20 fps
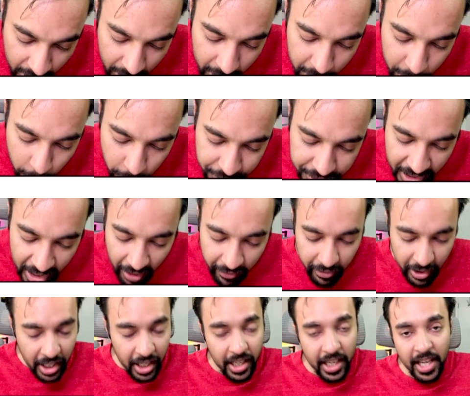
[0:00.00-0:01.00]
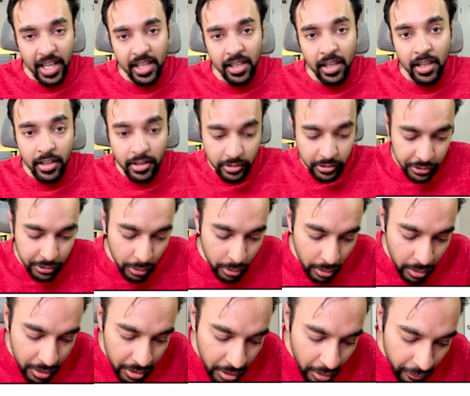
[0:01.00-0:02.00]
You see a 1 again,
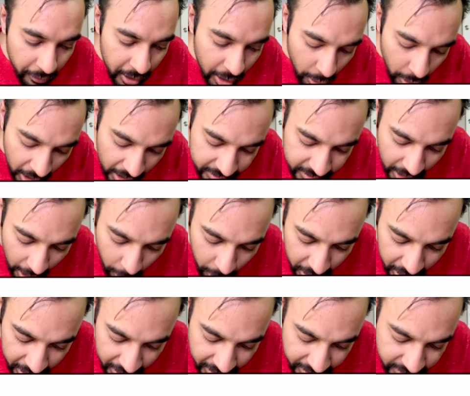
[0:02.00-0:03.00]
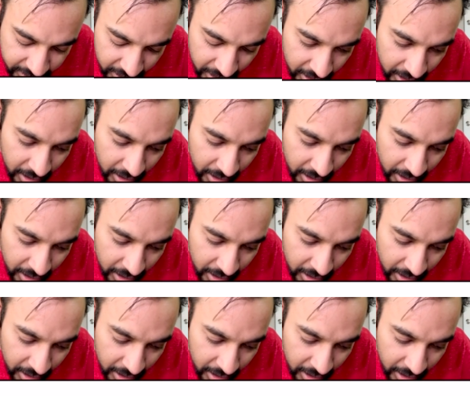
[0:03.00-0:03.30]
so your window has now increased.